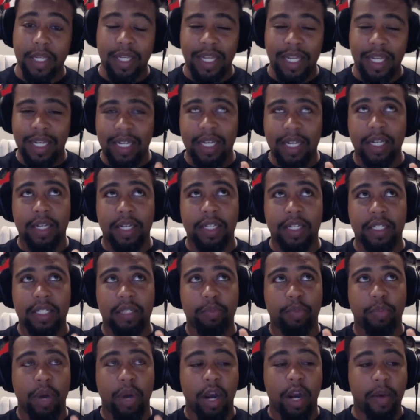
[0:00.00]
He didn't
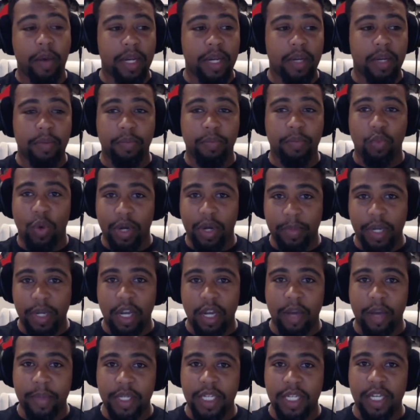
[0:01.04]
inspire me to want to
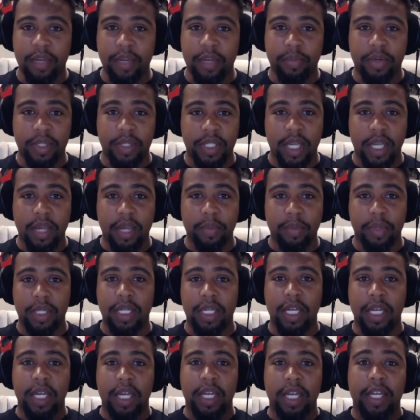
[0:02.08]
become a DM per se, but
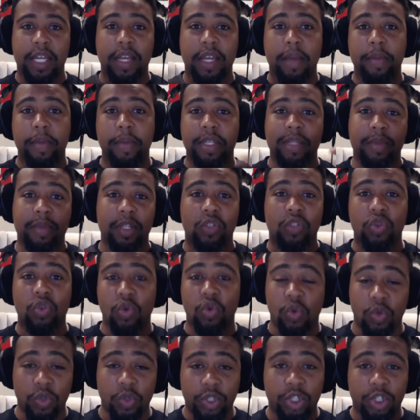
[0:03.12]
gave me some of the
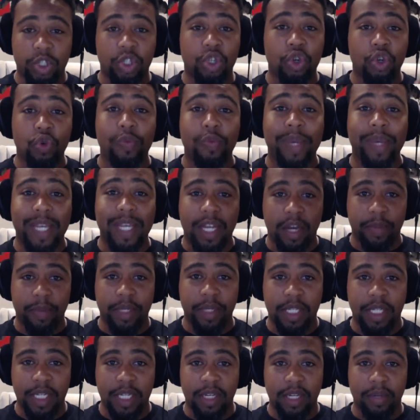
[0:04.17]
tools to become a
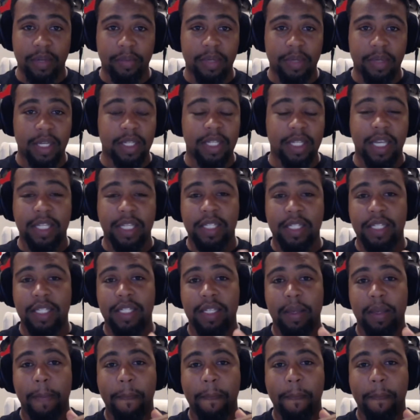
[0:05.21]
DM, because he has this